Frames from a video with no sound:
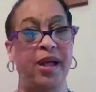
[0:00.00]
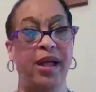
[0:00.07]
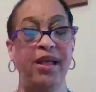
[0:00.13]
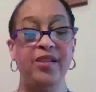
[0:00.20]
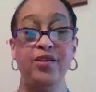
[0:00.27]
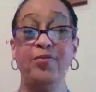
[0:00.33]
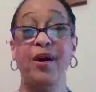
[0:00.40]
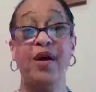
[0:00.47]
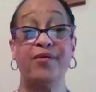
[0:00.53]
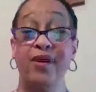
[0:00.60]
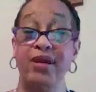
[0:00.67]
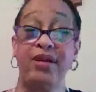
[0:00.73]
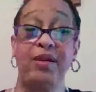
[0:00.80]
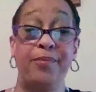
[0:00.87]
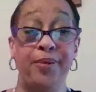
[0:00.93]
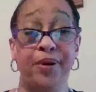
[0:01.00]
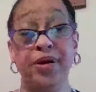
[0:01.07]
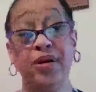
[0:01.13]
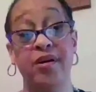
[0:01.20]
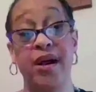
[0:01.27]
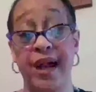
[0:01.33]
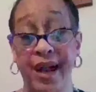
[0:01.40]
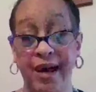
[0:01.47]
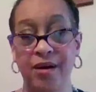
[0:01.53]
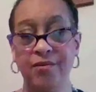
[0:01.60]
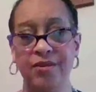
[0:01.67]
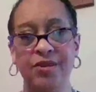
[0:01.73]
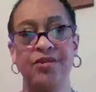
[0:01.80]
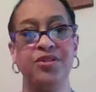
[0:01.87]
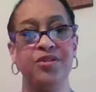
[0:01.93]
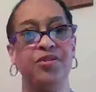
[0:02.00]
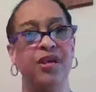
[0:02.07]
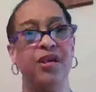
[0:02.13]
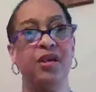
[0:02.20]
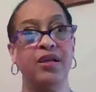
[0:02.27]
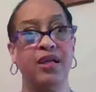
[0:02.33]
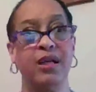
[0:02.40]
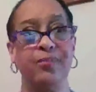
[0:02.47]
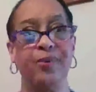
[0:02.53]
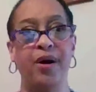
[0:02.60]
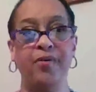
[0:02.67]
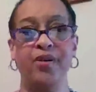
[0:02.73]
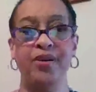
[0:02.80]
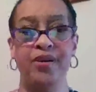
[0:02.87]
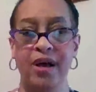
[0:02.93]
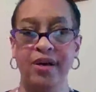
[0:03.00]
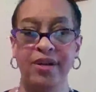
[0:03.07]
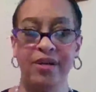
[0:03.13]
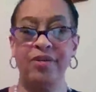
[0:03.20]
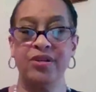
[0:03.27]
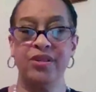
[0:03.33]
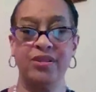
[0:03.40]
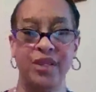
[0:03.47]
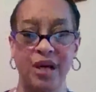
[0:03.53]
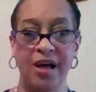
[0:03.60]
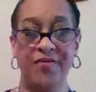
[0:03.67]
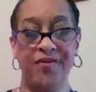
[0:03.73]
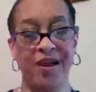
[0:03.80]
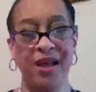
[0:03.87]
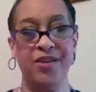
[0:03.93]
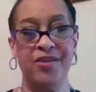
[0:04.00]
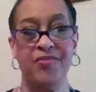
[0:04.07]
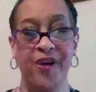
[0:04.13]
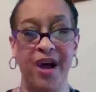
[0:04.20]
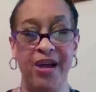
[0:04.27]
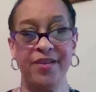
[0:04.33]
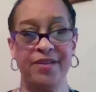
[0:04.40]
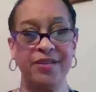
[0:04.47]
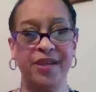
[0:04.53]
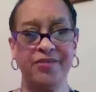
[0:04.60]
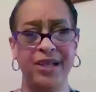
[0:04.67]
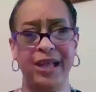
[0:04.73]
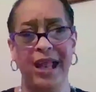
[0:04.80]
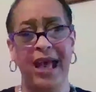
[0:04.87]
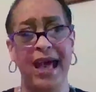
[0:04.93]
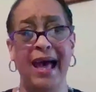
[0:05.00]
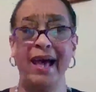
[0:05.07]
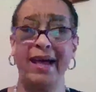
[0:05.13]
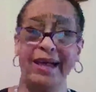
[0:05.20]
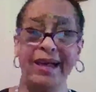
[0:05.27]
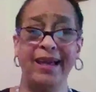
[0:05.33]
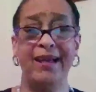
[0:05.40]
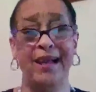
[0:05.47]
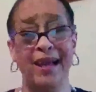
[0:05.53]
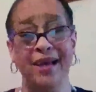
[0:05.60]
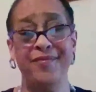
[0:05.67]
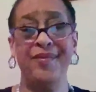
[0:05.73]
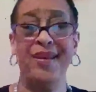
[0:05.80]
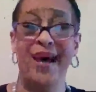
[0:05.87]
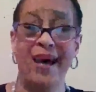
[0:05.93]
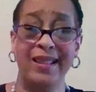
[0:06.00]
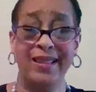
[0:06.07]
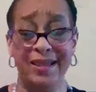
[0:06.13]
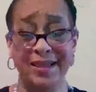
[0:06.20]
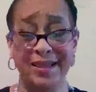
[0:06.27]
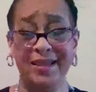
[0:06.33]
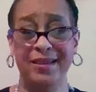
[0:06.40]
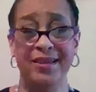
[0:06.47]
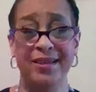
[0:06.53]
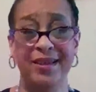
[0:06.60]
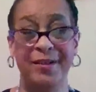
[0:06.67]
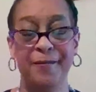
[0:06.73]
And you about ready to put her out because you can't keep up with none of your stuff. And you find yourself saying, "I can't have nothing."